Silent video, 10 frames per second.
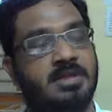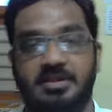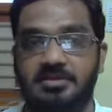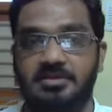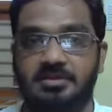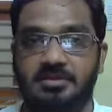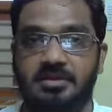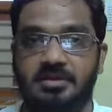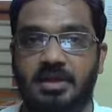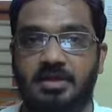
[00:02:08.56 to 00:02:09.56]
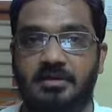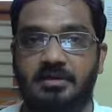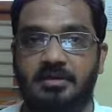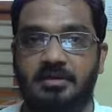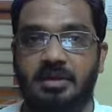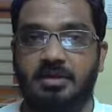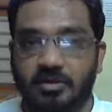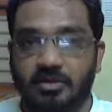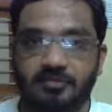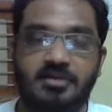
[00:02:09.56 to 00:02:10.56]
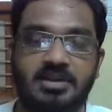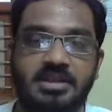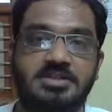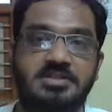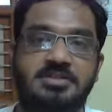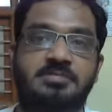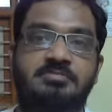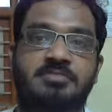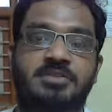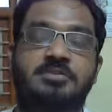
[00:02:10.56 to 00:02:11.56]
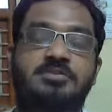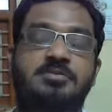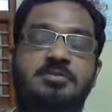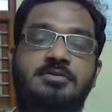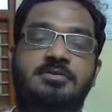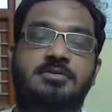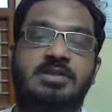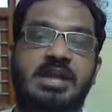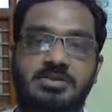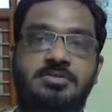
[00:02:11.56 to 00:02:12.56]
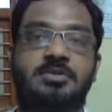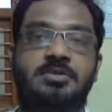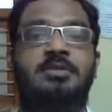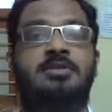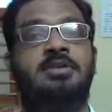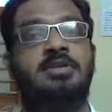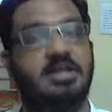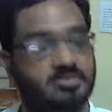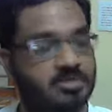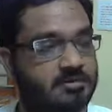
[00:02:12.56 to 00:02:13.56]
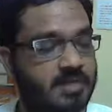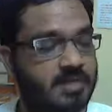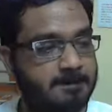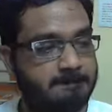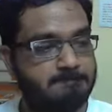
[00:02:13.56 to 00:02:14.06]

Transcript: there is a lot of relationships which is not natural in natural way